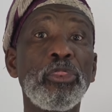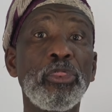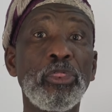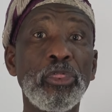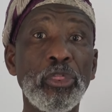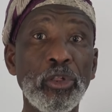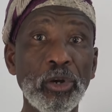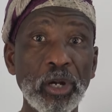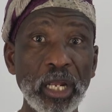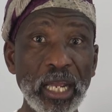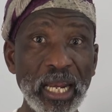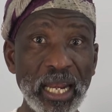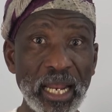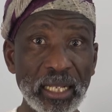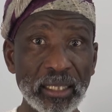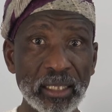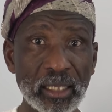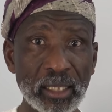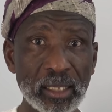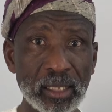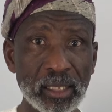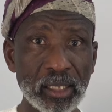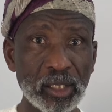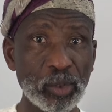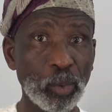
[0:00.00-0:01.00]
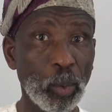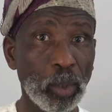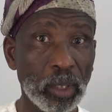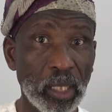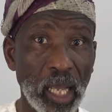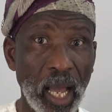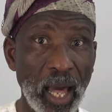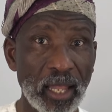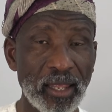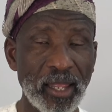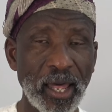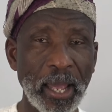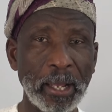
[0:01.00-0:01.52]
Three letters. What
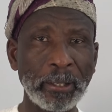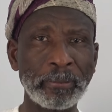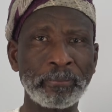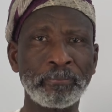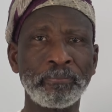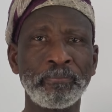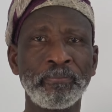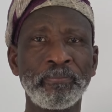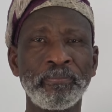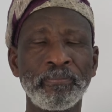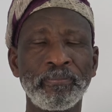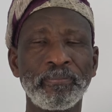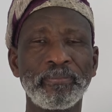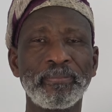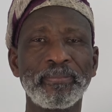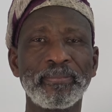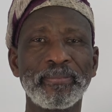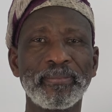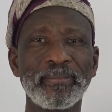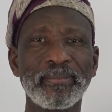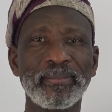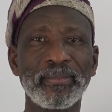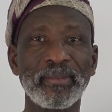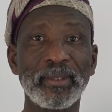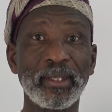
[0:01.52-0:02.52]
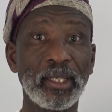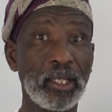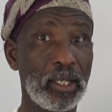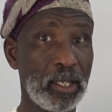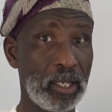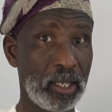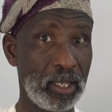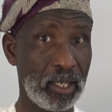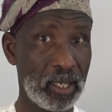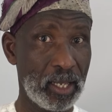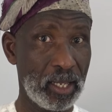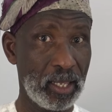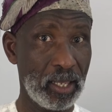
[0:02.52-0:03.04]
are they?
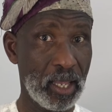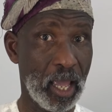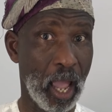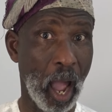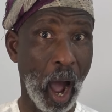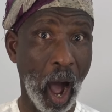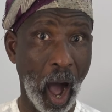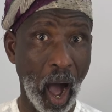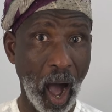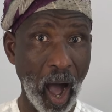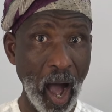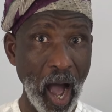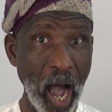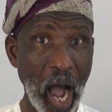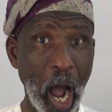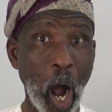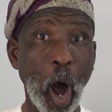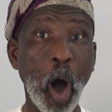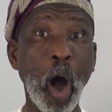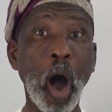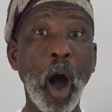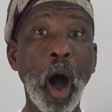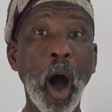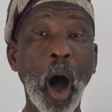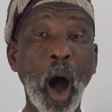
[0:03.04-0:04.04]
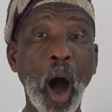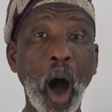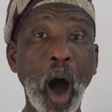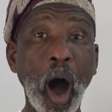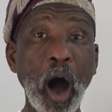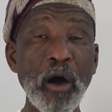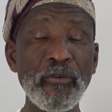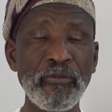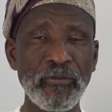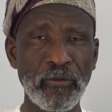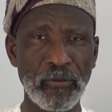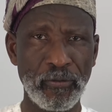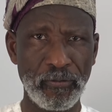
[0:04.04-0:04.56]
They are
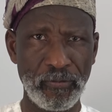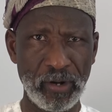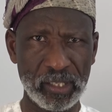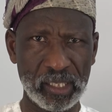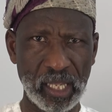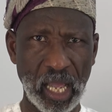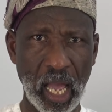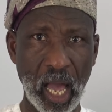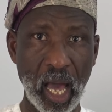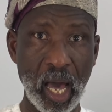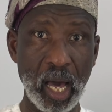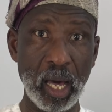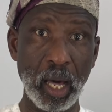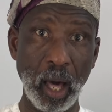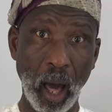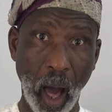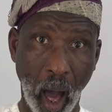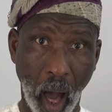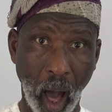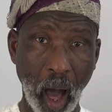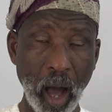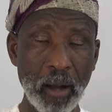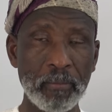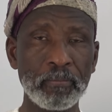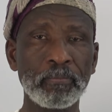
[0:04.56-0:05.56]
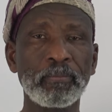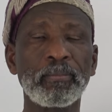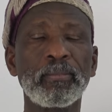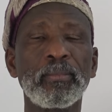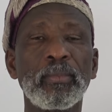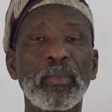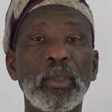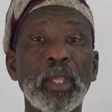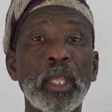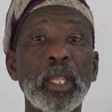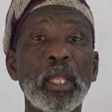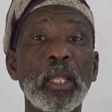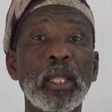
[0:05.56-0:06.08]
Qaf, Fatha, Qa,
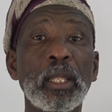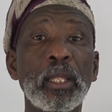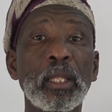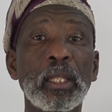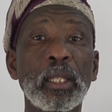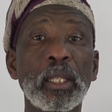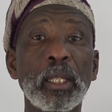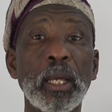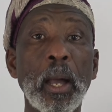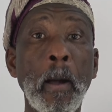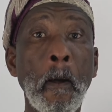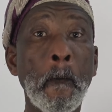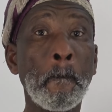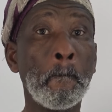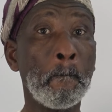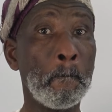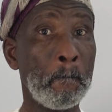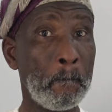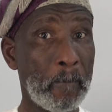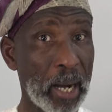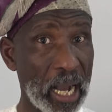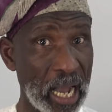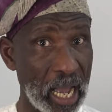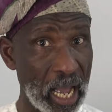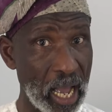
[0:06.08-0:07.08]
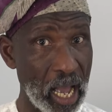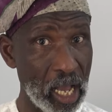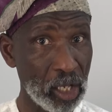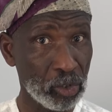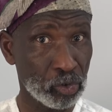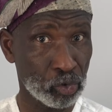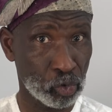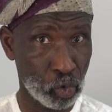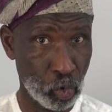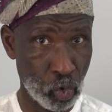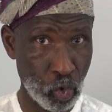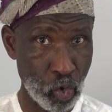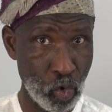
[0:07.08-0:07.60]
Ba,
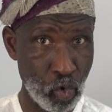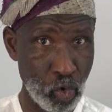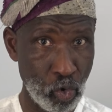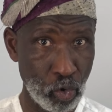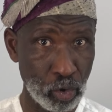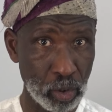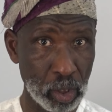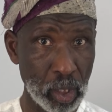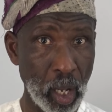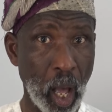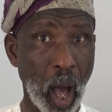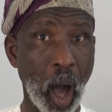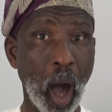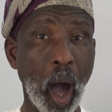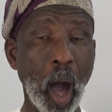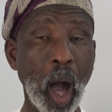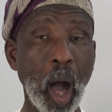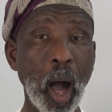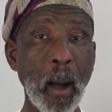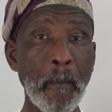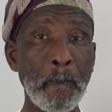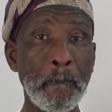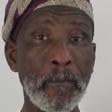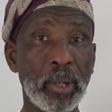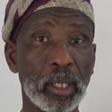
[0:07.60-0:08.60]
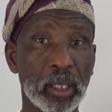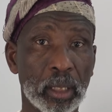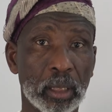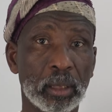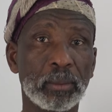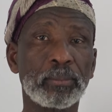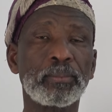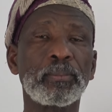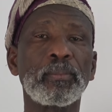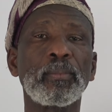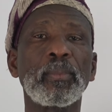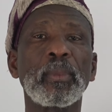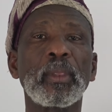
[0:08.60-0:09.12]
Sukun, Qab,
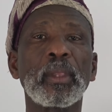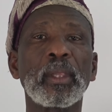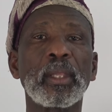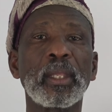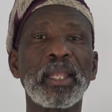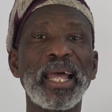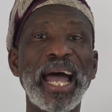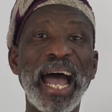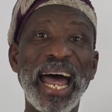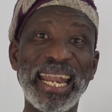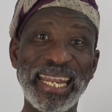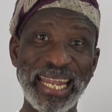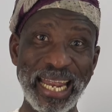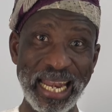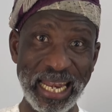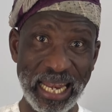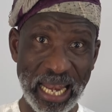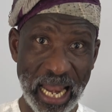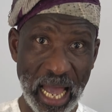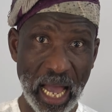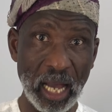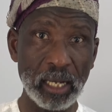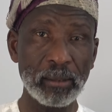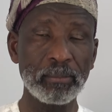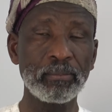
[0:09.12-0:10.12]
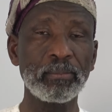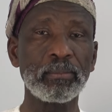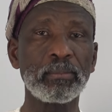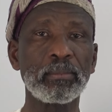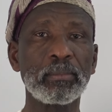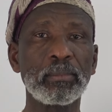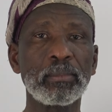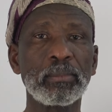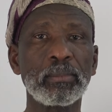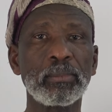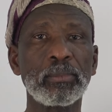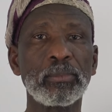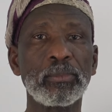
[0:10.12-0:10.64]
and then La,
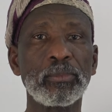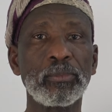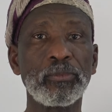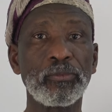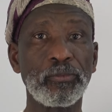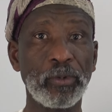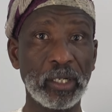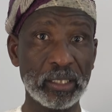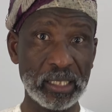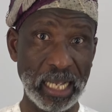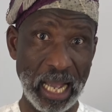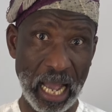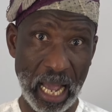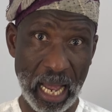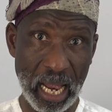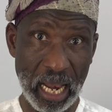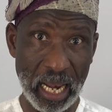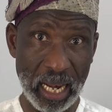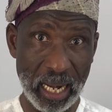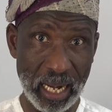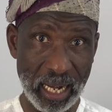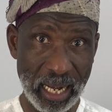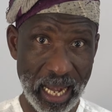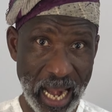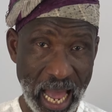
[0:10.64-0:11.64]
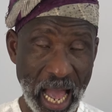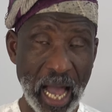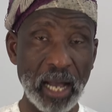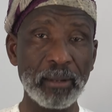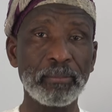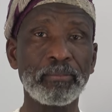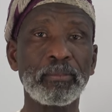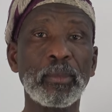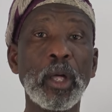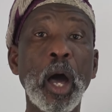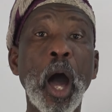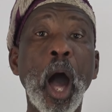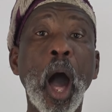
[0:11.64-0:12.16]
Fatha, La,
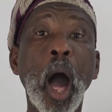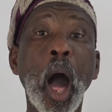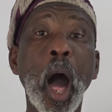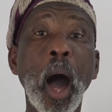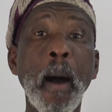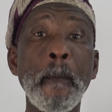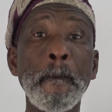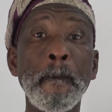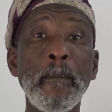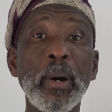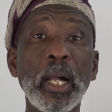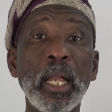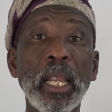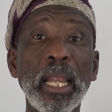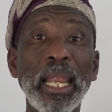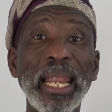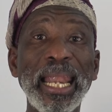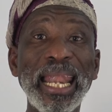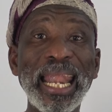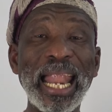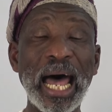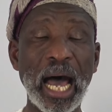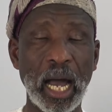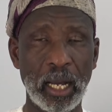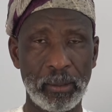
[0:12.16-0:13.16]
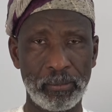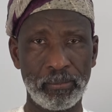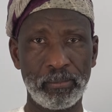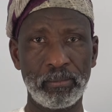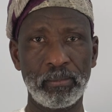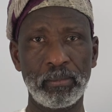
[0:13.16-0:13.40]
Qabla.